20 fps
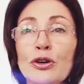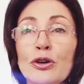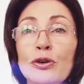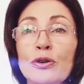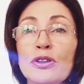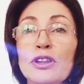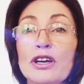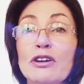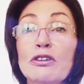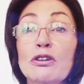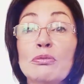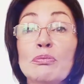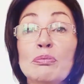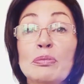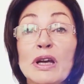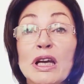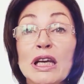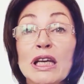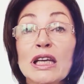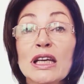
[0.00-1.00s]
there are
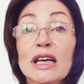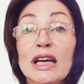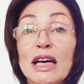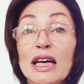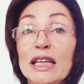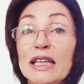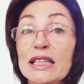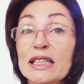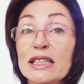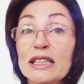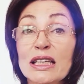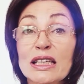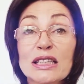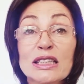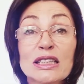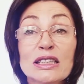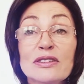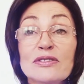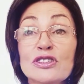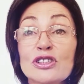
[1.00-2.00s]
many other sensitive
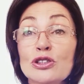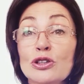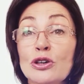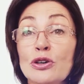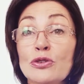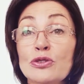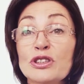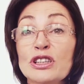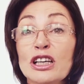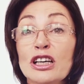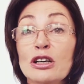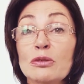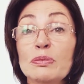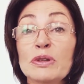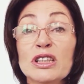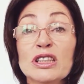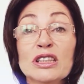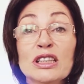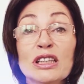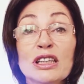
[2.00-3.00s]
souls helping
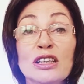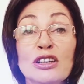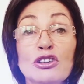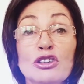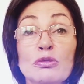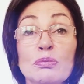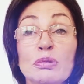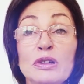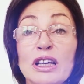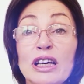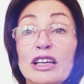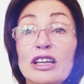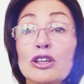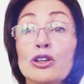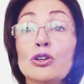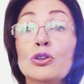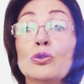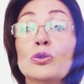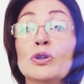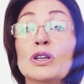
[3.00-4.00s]
to heal the planet who
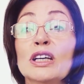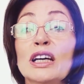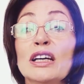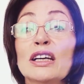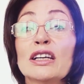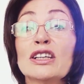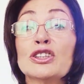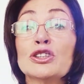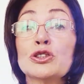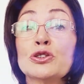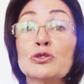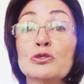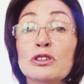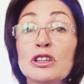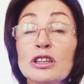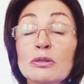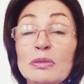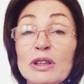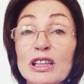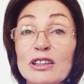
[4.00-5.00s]
get
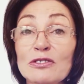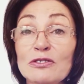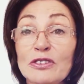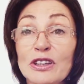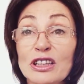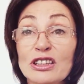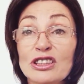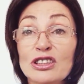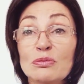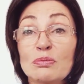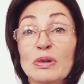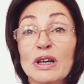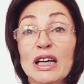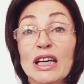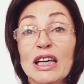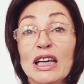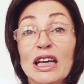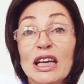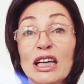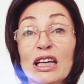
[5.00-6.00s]
extremely affected by
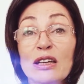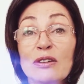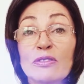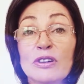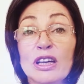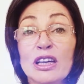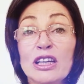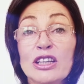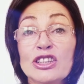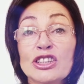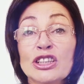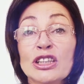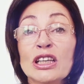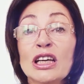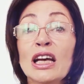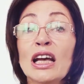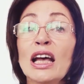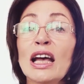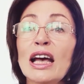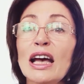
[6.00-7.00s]
negative energy
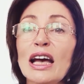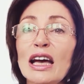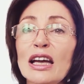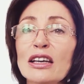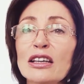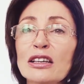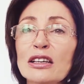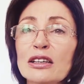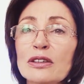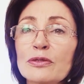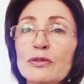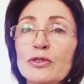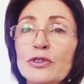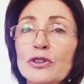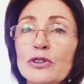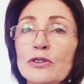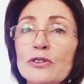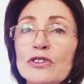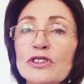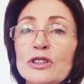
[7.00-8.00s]
and
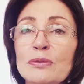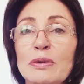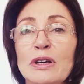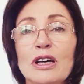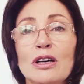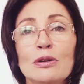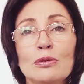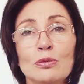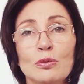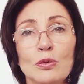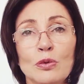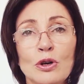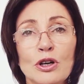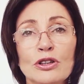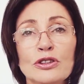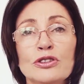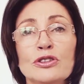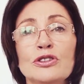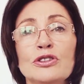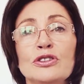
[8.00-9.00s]
confused about what
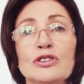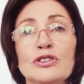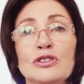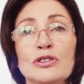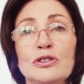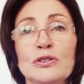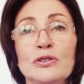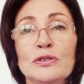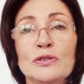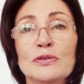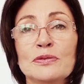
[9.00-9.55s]
to do.